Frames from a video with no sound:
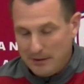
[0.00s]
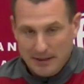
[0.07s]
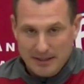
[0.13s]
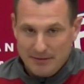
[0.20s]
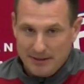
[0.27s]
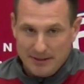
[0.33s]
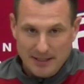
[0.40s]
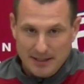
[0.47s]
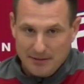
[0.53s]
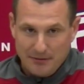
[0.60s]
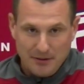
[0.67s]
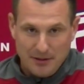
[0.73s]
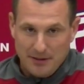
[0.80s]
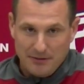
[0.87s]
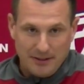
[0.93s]
believe in taking
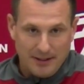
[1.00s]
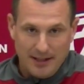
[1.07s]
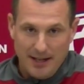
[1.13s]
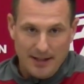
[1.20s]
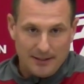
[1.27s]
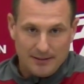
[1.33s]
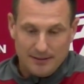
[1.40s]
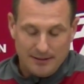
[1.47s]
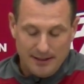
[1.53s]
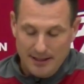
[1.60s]
foot off the gas.